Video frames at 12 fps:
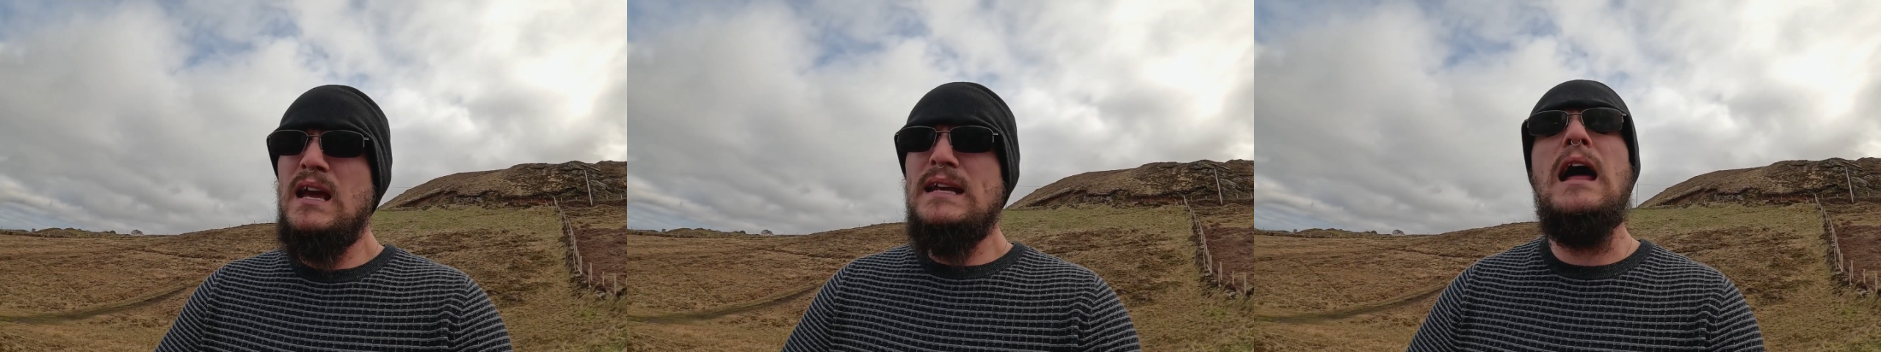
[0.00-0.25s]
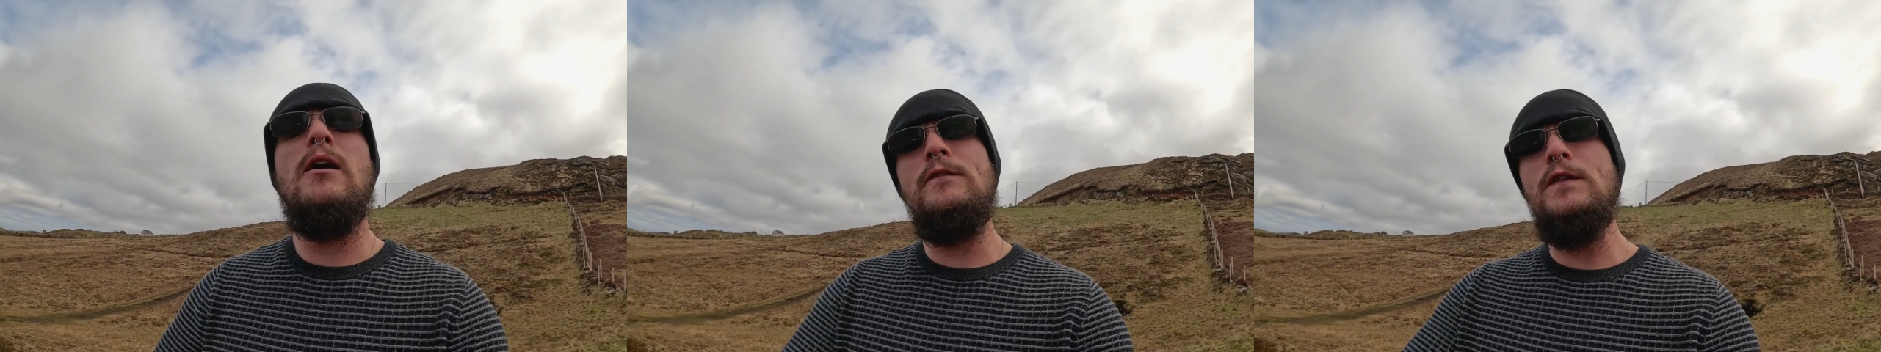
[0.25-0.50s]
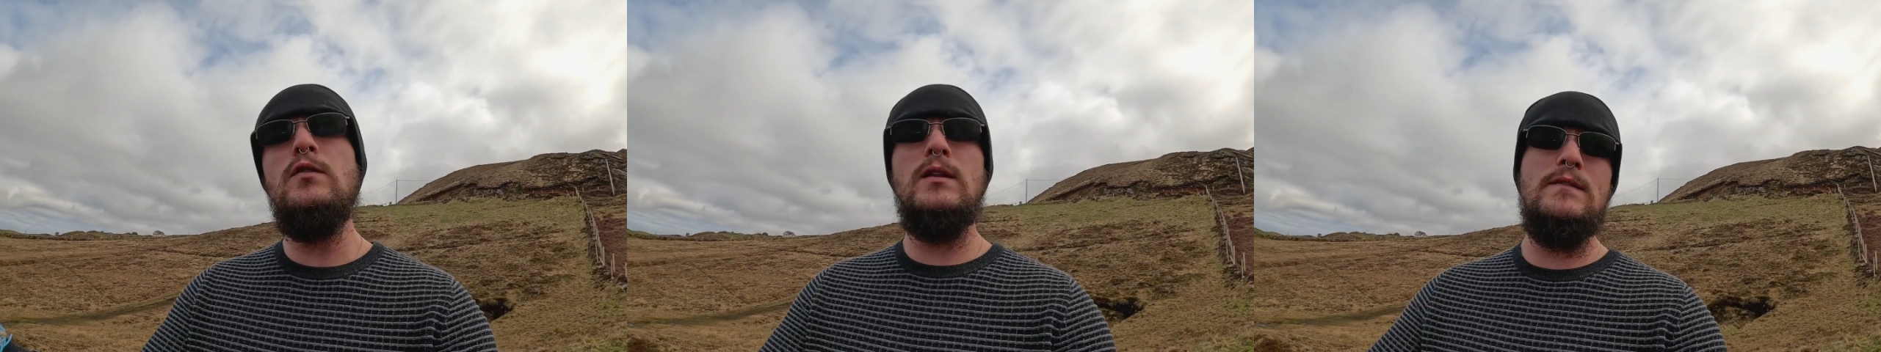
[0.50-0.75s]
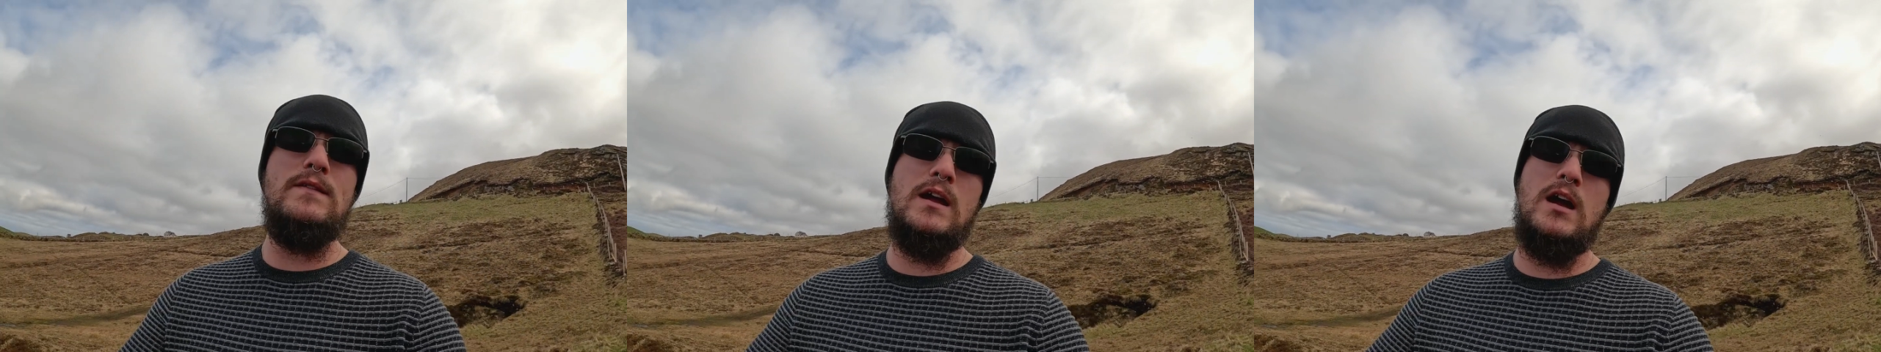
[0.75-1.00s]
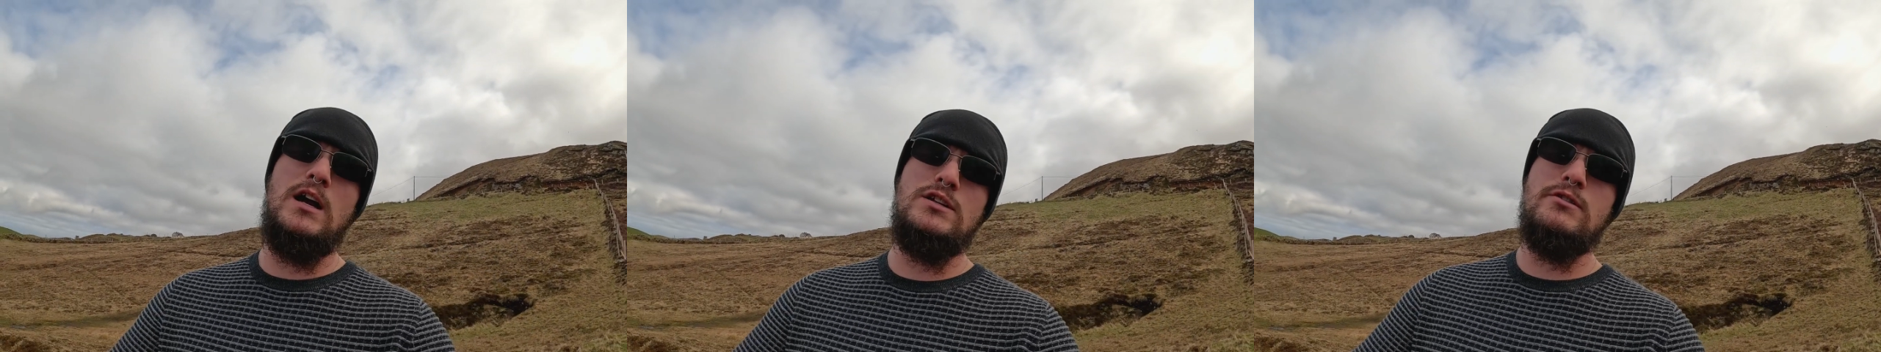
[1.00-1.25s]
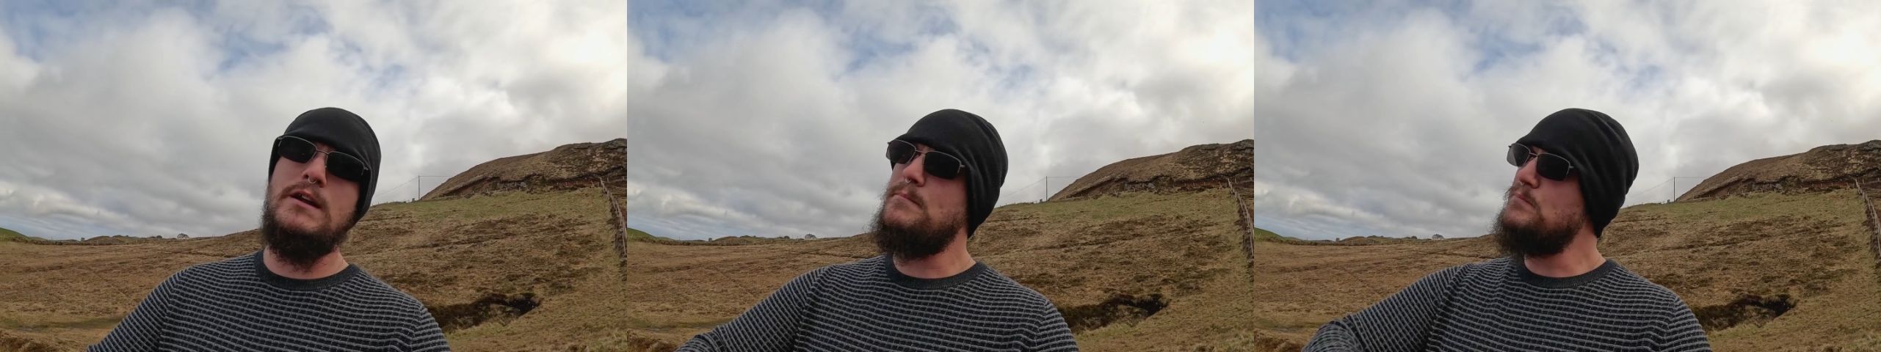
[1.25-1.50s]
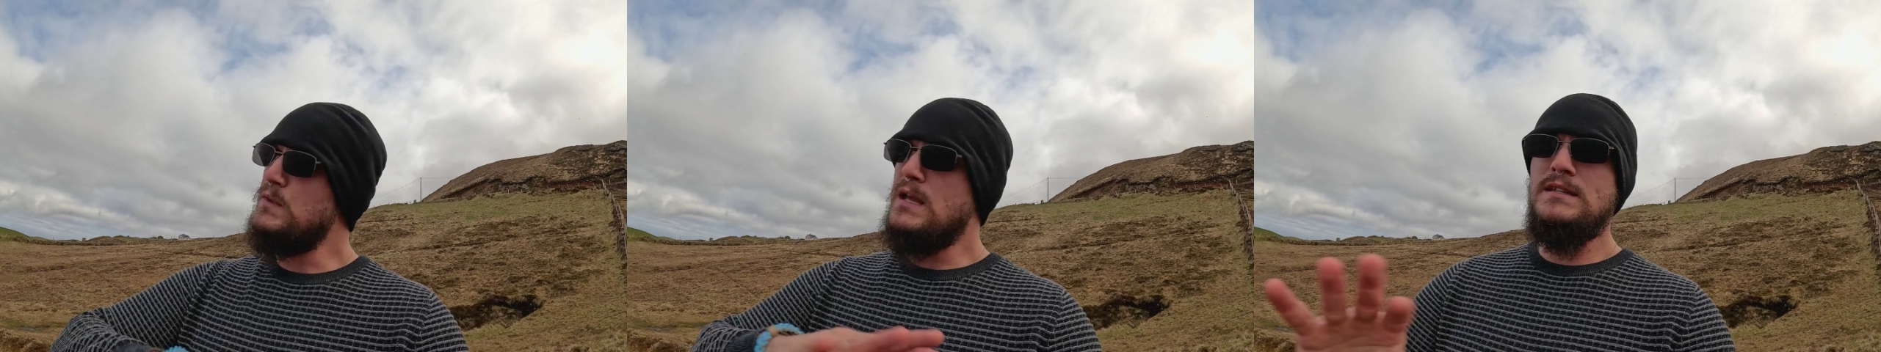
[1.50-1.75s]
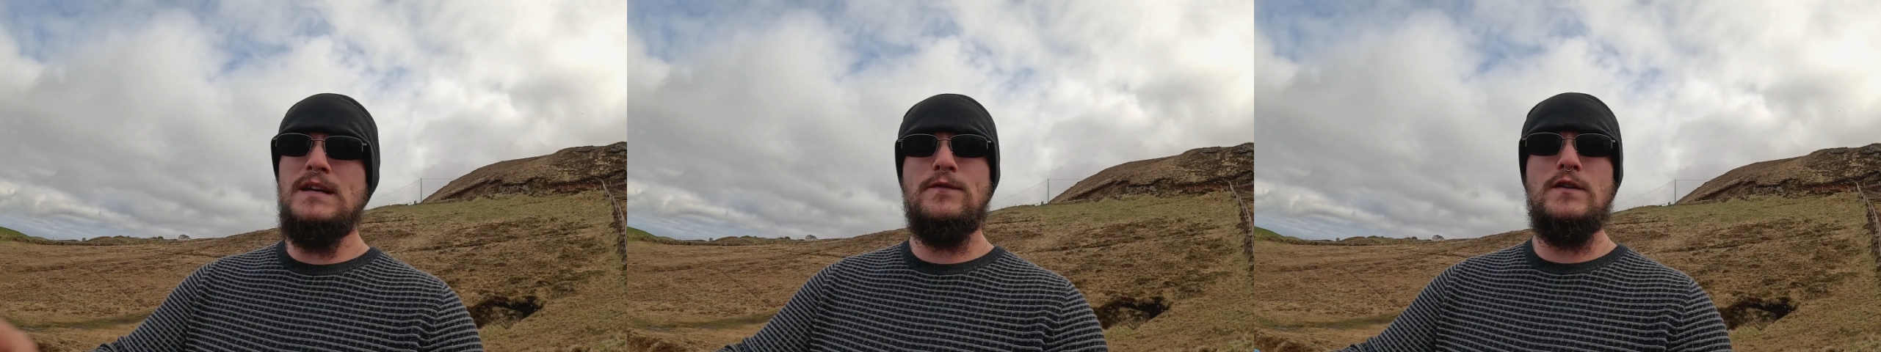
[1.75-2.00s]
Now, if you live in the country,
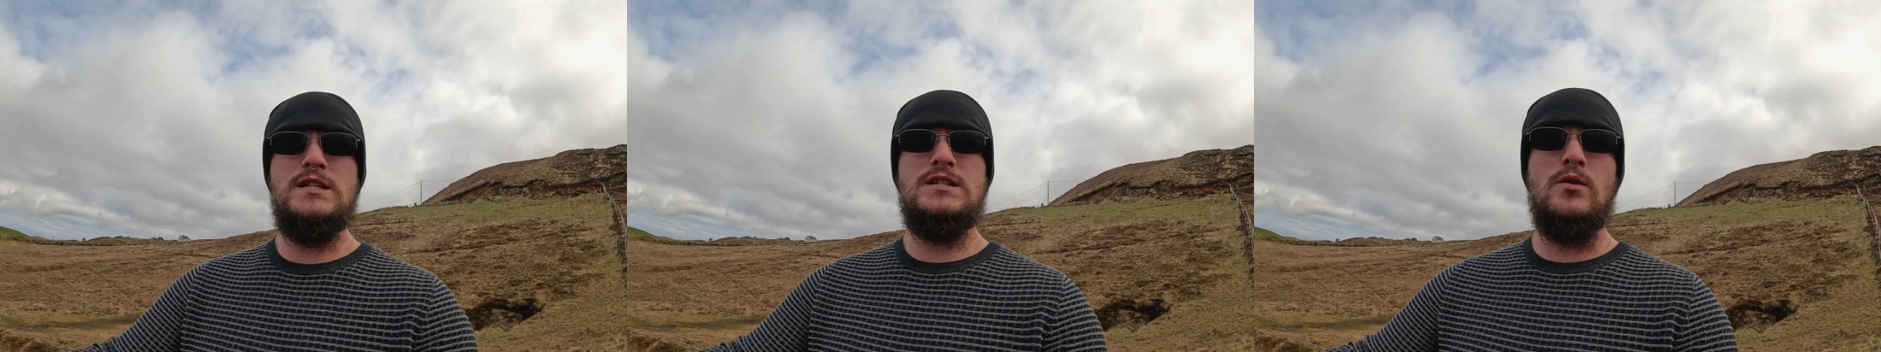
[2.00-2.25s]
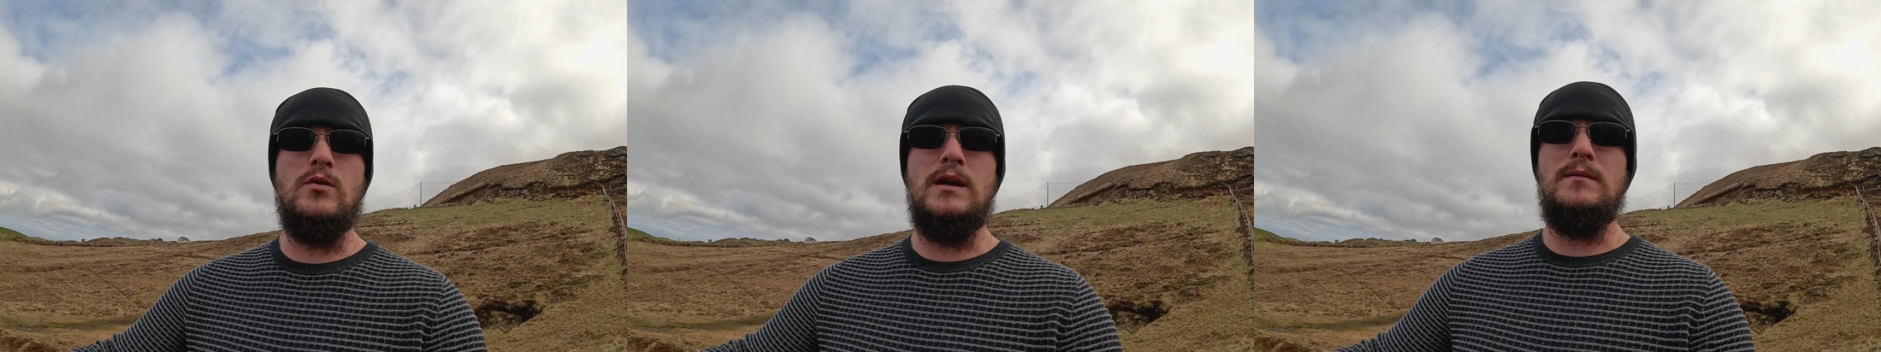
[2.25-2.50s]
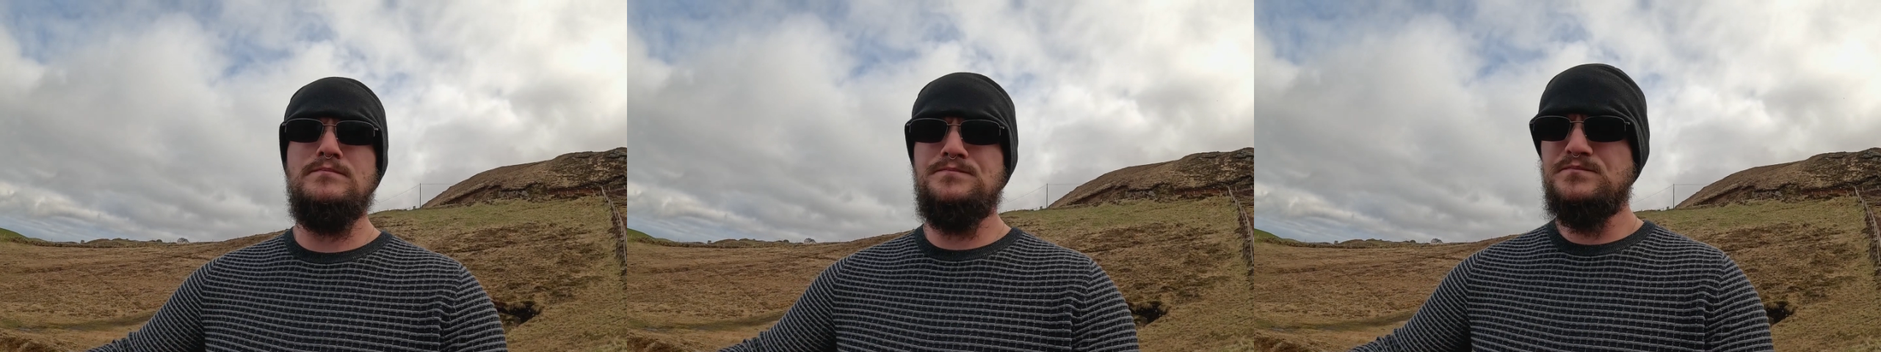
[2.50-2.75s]
different story.